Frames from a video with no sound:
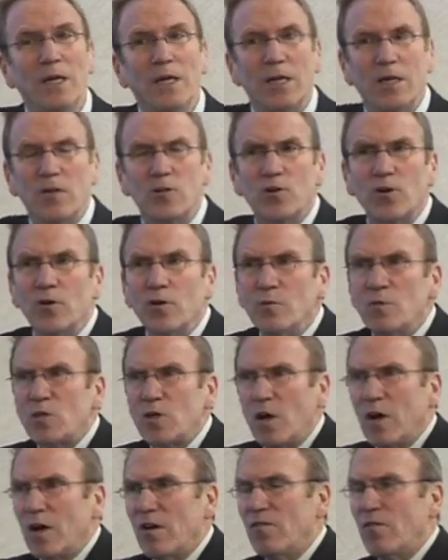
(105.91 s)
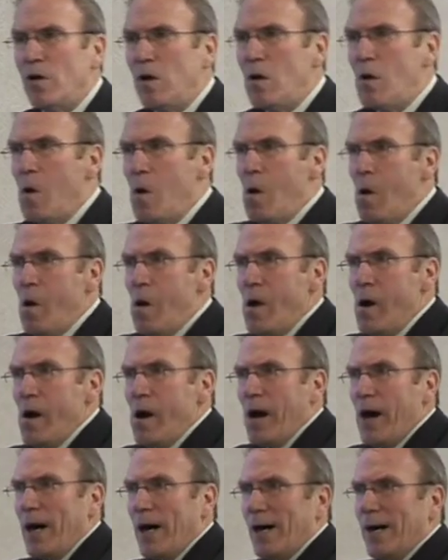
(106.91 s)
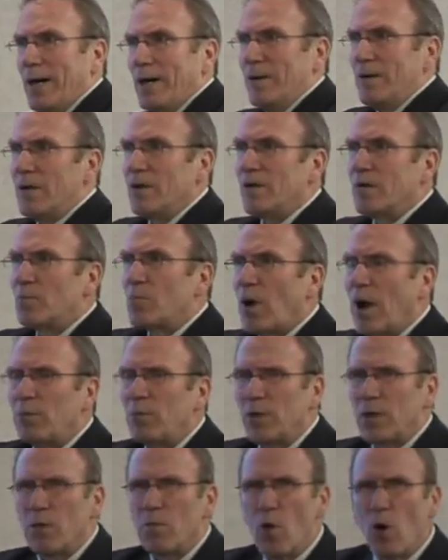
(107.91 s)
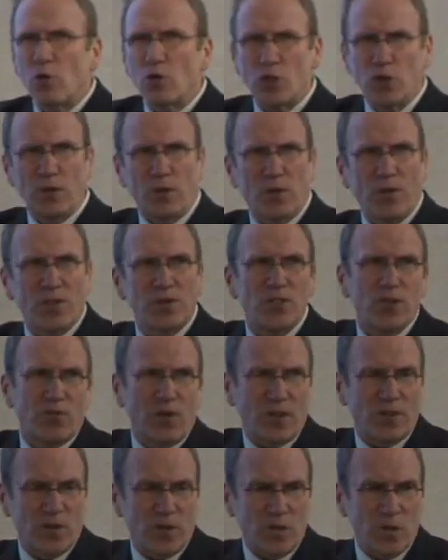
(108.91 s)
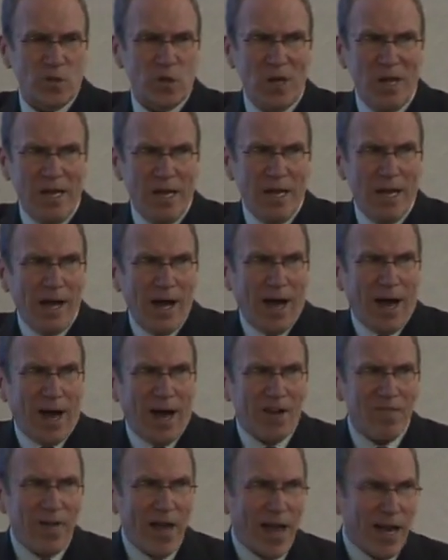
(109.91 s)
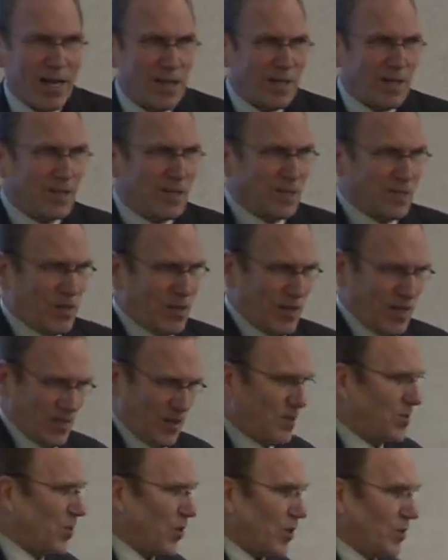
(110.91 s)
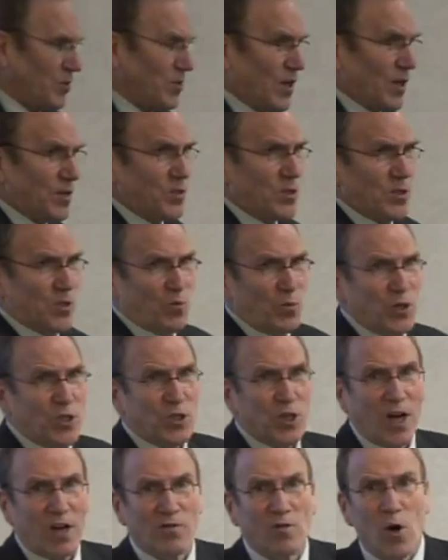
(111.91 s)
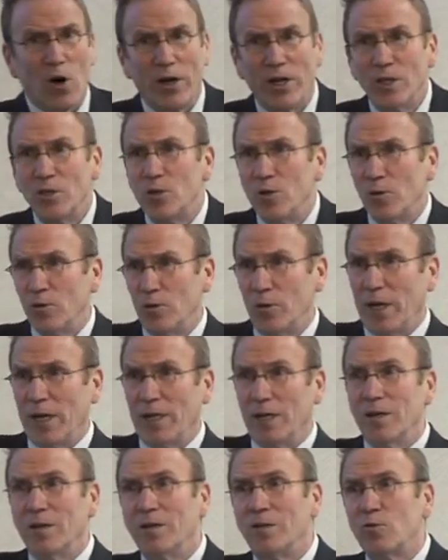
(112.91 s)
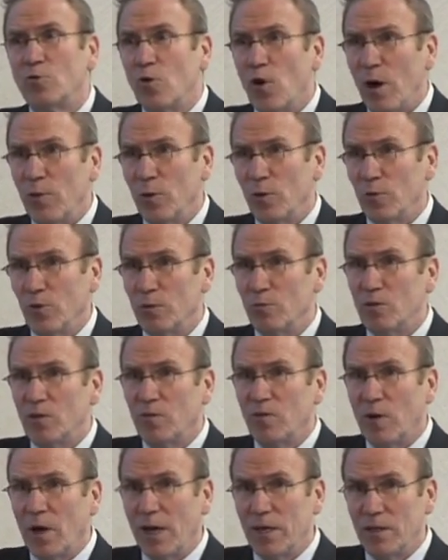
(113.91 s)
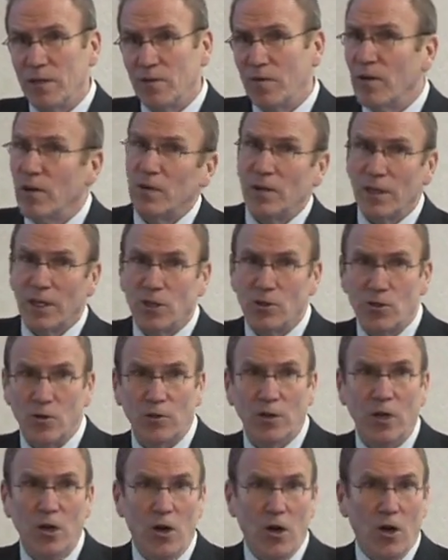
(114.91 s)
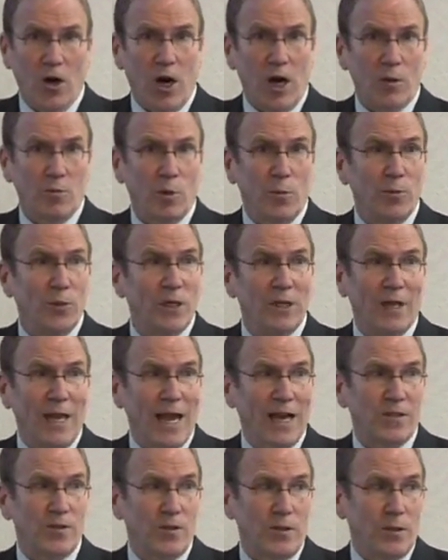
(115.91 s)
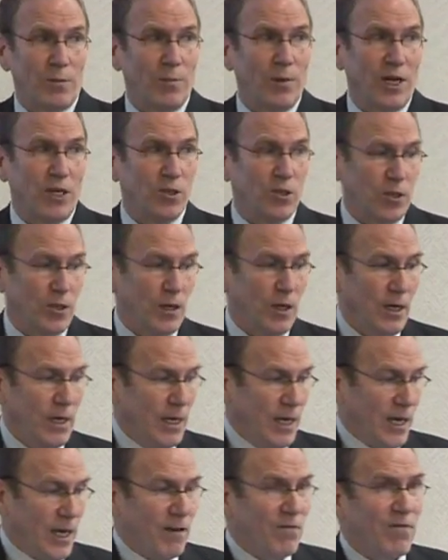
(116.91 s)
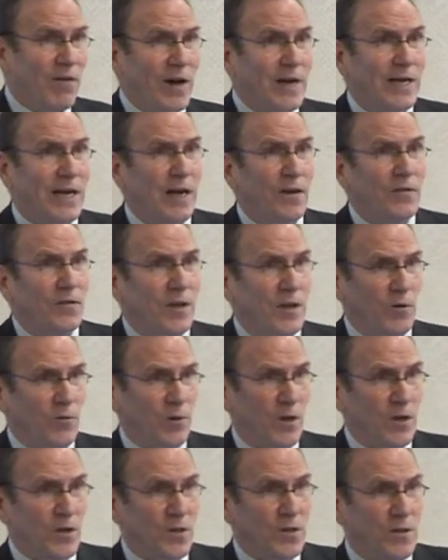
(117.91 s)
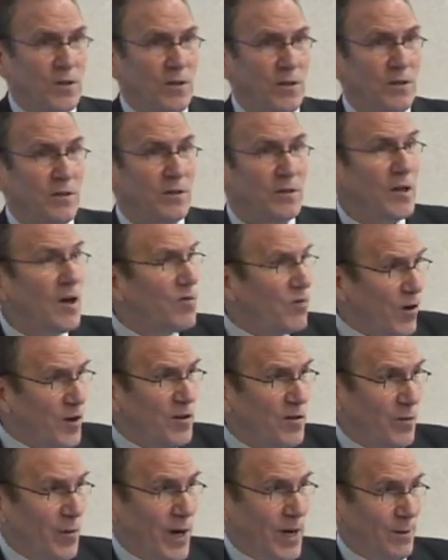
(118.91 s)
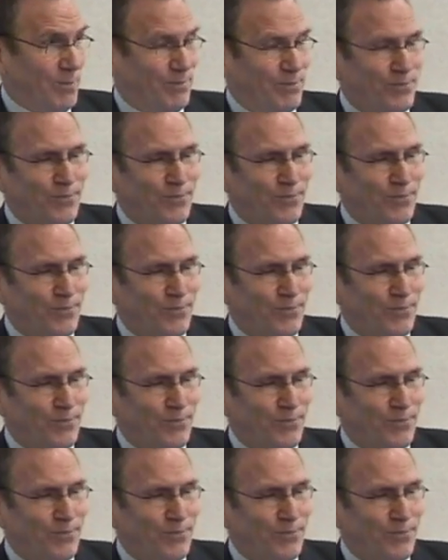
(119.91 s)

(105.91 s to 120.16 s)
In terms of uh, probably emotional stresses, I've had circumstances in which I've gone into a trauma room to find a fairly injured automobile accident patient and find out that it was a friend of mine.